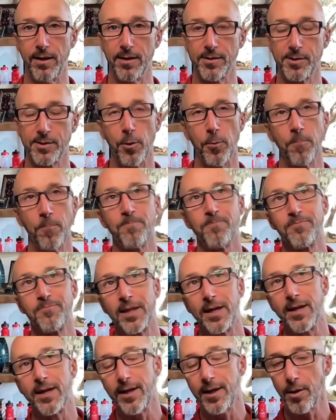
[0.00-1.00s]
So,
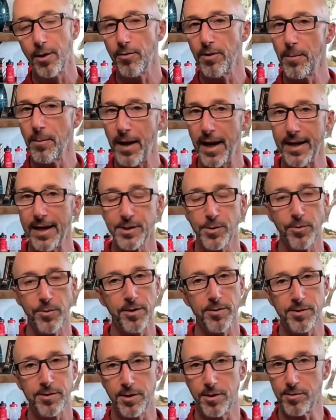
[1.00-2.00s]
in the past we
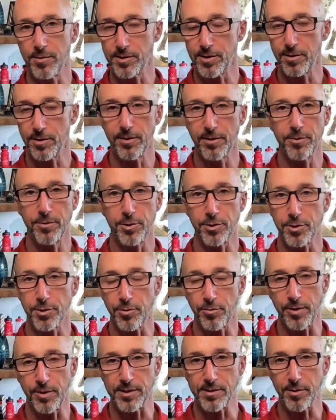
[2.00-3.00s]
used to use the
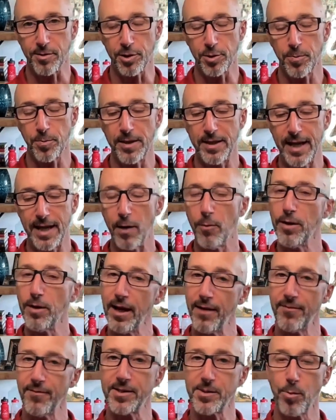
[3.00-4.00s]
nutrition research, but now we
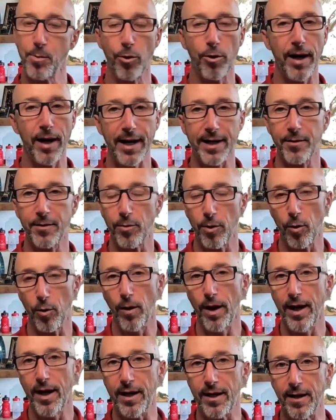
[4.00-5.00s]
have this more accurate
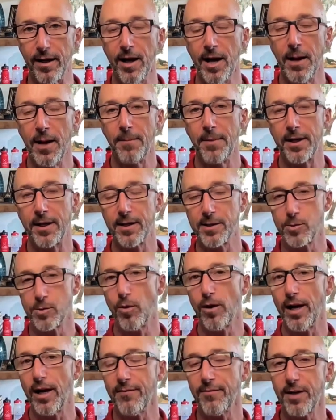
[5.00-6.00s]
way, because
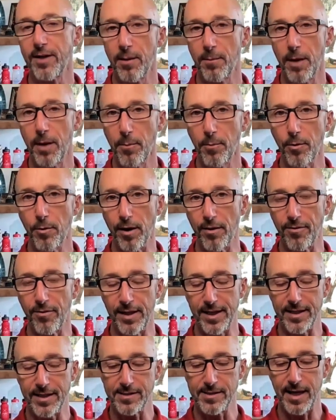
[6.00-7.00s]
what I've come up with
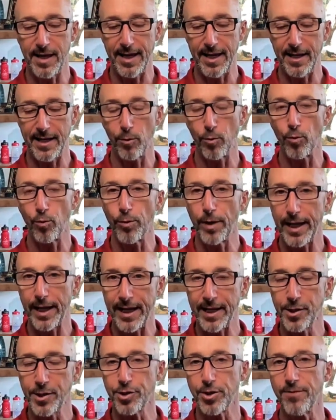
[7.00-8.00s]
is a
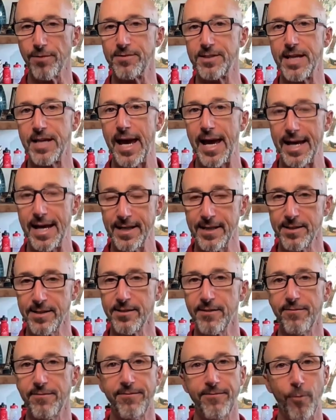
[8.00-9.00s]
range of 10
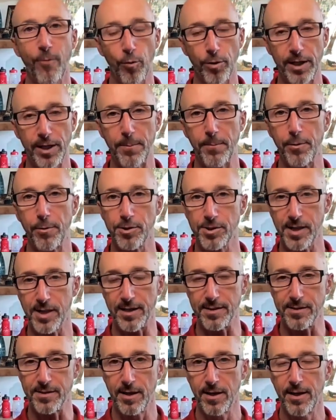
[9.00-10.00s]
to
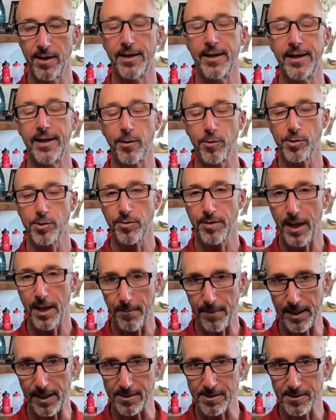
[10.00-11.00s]
40%. Here's what that
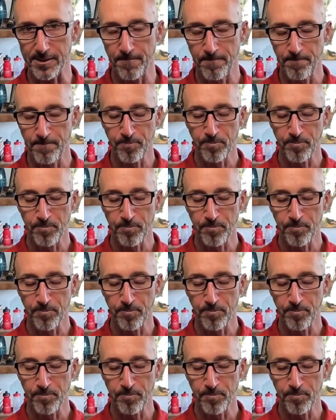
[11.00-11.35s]
means.